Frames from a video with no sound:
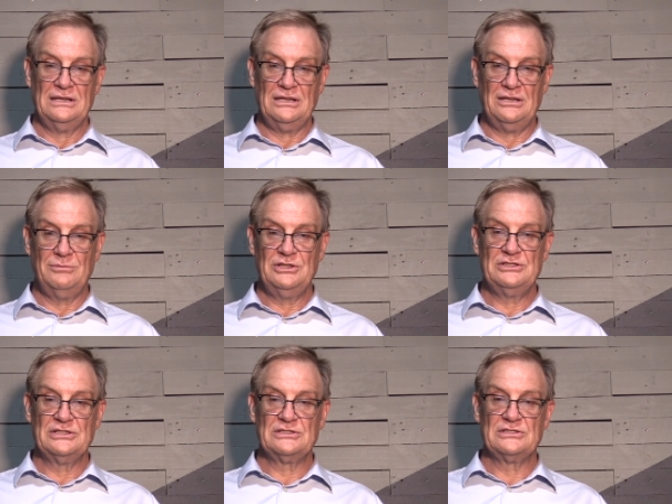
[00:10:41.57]

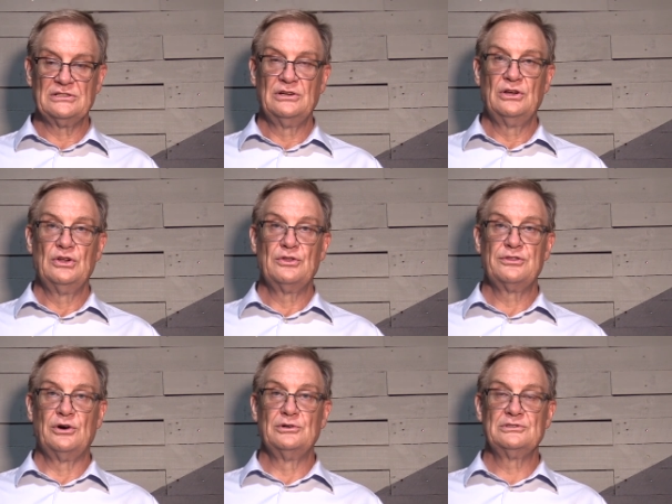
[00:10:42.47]
images,
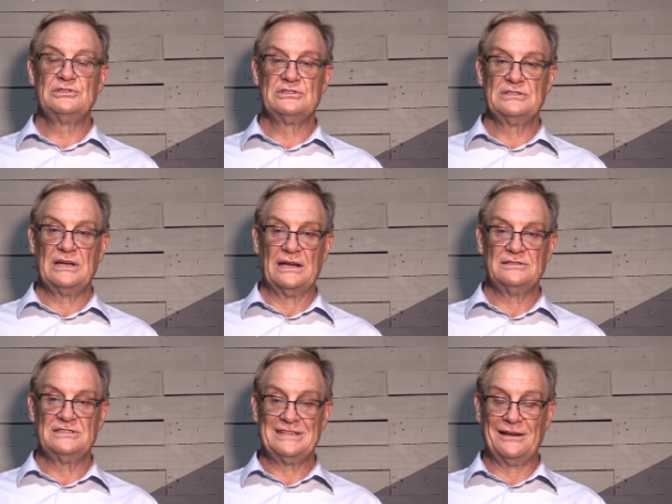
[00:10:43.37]
thoughts and
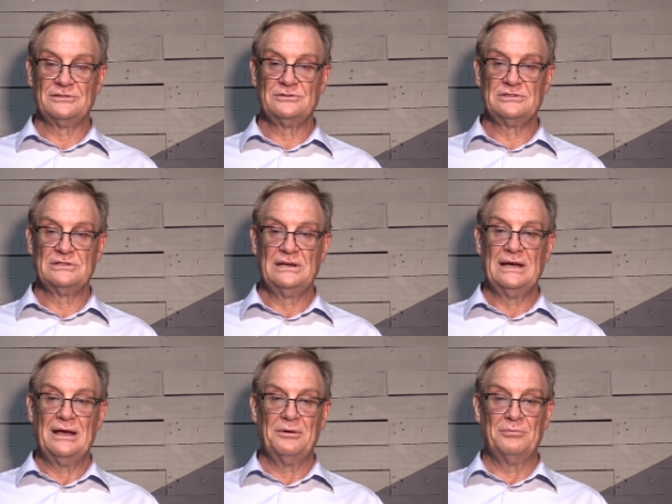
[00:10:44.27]
sounds
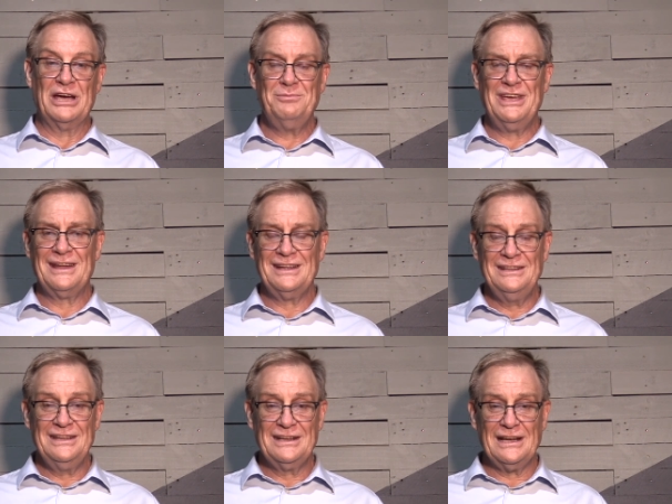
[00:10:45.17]
may be an
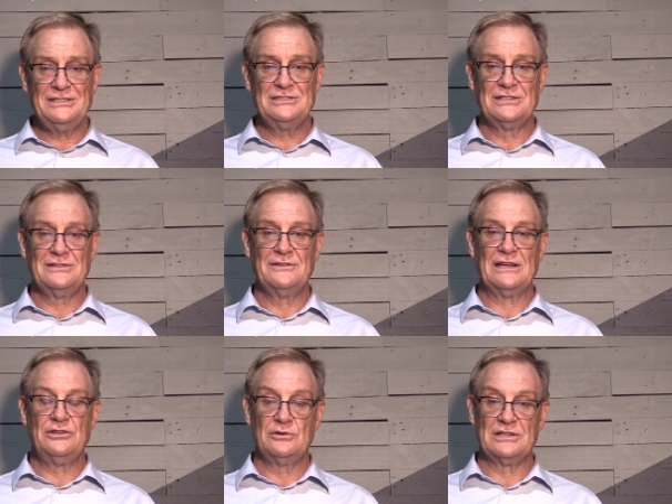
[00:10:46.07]
indication
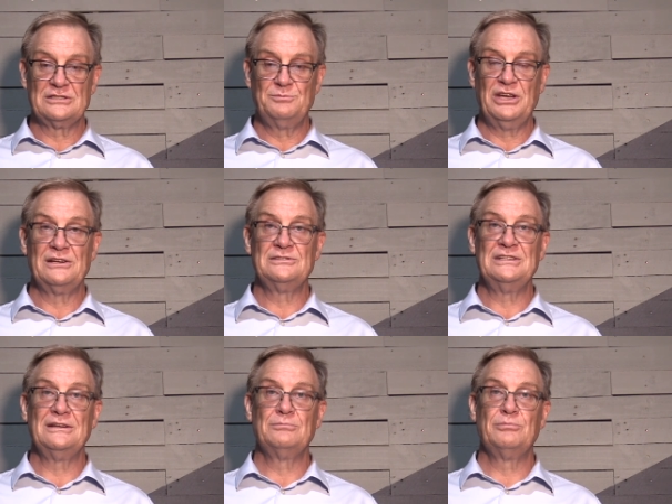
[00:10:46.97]
that you're
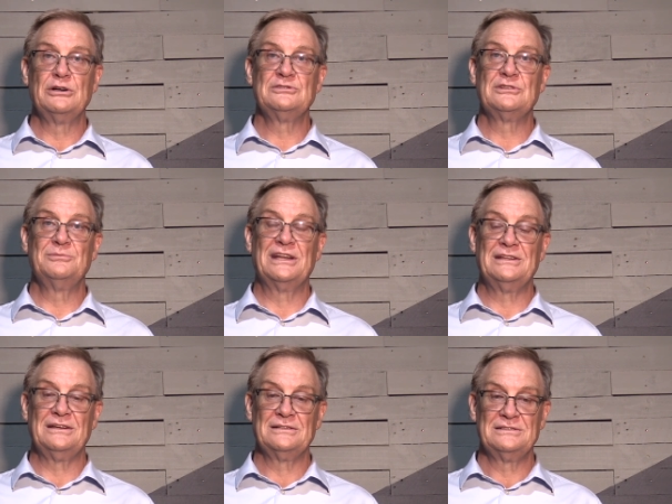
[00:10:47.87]
experiencing
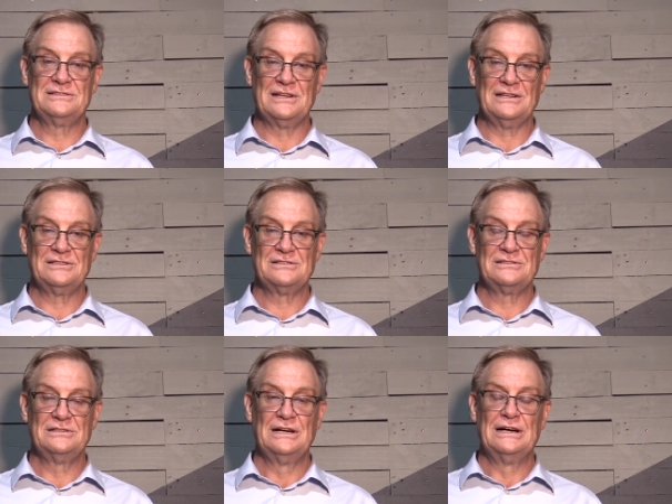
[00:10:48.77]
post-traumatic stress.
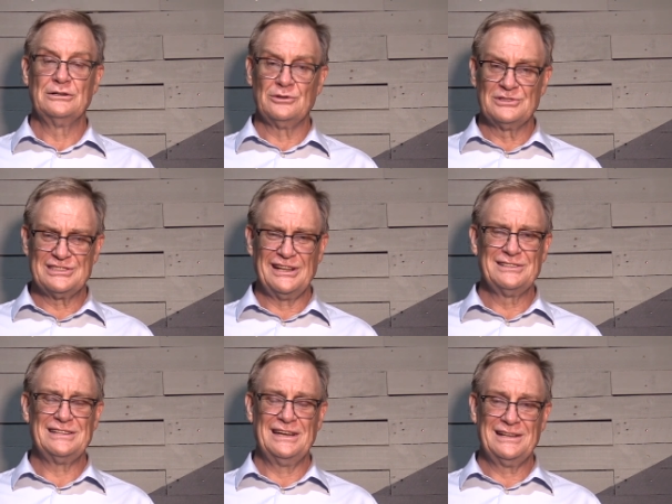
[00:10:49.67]

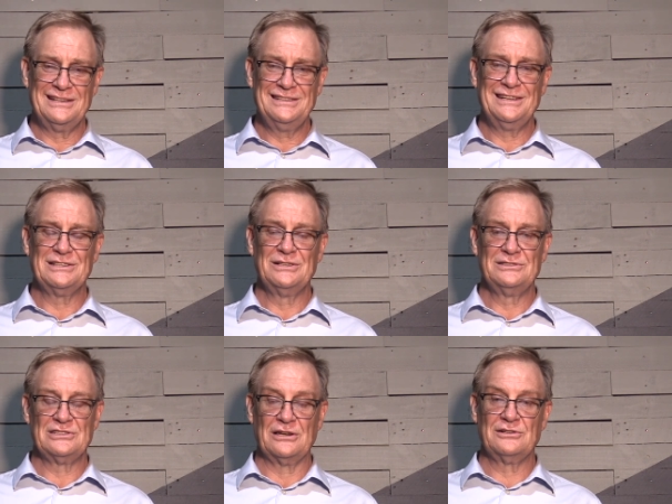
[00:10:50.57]
Consult a clinical
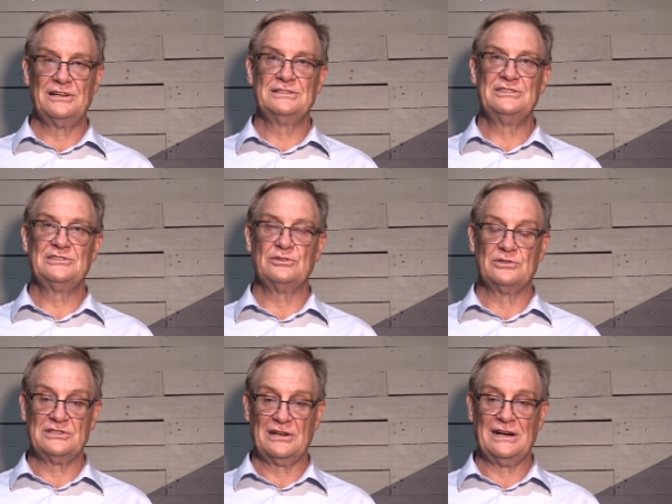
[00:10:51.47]
psychologist or
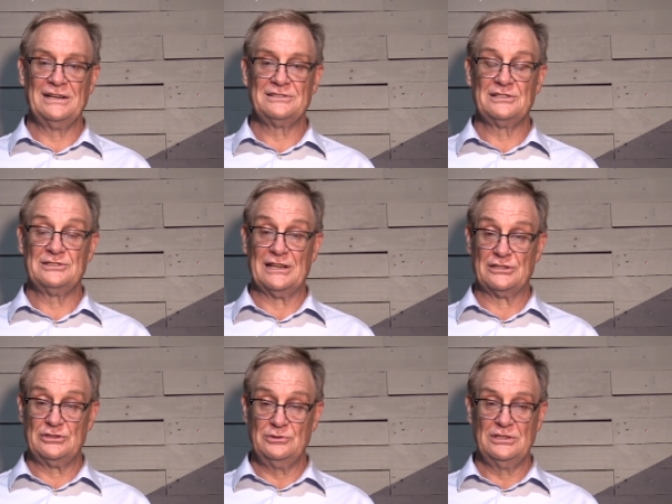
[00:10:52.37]
psychiatrist as
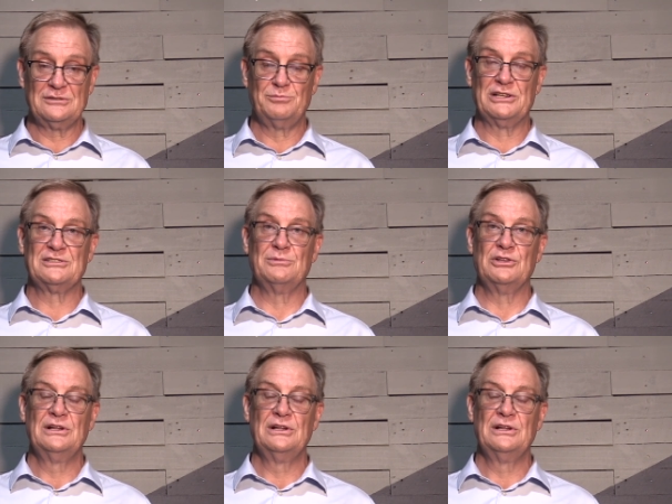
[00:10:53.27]
soon as possible